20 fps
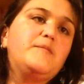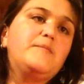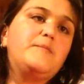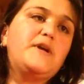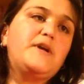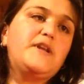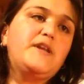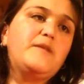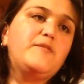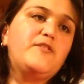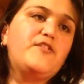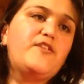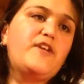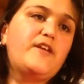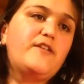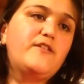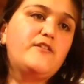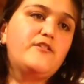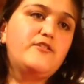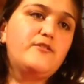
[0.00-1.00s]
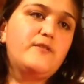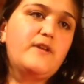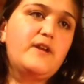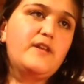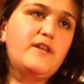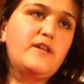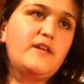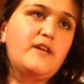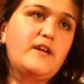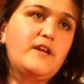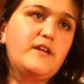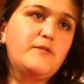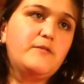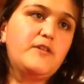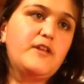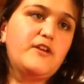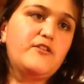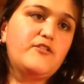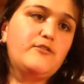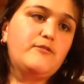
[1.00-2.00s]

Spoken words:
My name is Taylor Durrett, and I would like